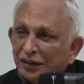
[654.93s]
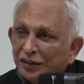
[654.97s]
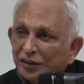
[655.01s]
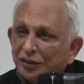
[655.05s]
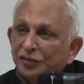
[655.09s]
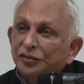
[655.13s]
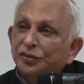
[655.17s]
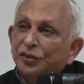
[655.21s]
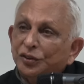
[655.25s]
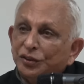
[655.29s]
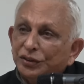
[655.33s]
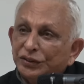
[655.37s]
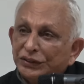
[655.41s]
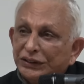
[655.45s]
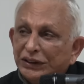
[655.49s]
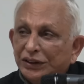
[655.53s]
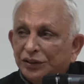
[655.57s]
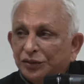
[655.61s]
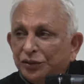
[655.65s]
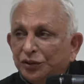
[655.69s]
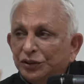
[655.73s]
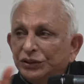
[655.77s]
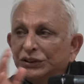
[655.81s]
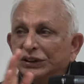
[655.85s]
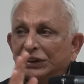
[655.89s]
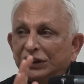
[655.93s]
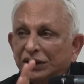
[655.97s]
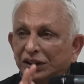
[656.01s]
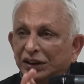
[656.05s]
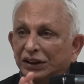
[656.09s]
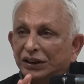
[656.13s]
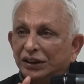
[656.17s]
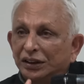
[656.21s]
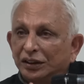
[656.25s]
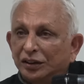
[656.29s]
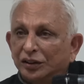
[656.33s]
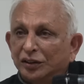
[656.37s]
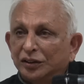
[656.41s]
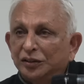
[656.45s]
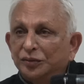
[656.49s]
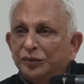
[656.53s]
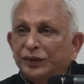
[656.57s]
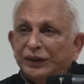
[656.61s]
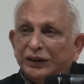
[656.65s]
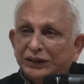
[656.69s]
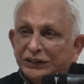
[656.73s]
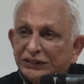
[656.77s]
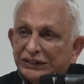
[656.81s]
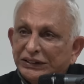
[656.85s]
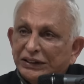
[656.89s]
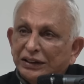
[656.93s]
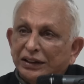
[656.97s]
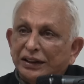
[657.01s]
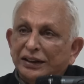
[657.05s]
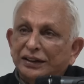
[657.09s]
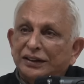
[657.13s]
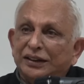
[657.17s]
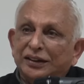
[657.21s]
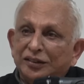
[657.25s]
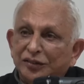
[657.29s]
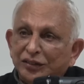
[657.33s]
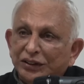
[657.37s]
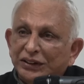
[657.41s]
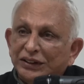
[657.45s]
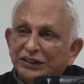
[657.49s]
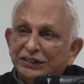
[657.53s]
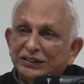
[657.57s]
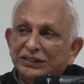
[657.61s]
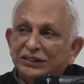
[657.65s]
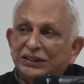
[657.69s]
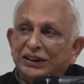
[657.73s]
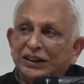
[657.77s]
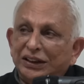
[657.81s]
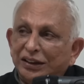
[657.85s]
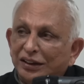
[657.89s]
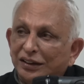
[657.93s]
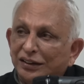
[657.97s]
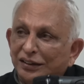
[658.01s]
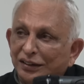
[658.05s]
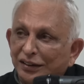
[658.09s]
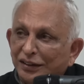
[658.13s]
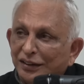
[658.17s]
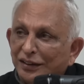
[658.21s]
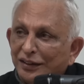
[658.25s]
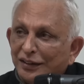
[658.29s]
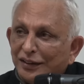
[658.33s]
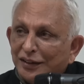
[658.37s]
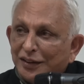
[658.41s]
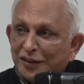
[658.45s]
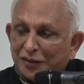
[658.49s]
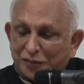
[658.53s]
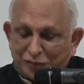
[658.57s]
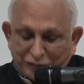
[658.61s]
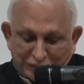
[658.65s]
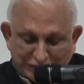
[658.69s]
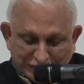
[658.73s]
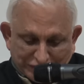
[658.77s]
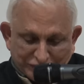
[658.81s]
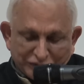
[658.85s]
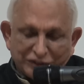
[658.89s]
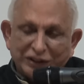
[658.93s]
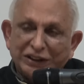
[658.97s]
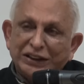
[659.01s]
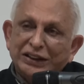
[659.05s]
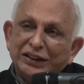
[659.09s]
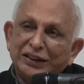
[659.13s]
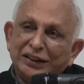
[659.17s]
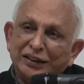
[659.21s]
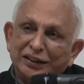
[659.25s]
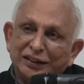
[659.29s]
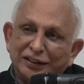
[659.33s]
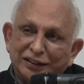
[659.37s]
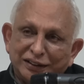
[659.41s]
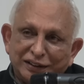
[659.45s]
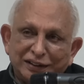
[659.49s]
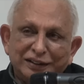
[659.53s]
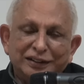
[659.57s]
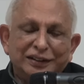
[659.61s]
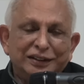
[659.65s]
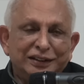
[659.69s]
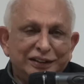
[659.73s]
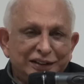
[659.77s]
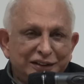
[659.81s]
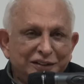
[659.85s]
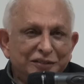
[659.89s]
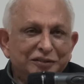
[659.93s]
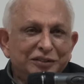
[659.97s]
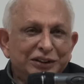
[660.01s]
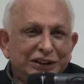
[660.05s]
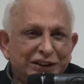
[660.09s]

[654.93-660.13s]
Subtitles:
Of course, devotionally, not by striking with a stick, but in a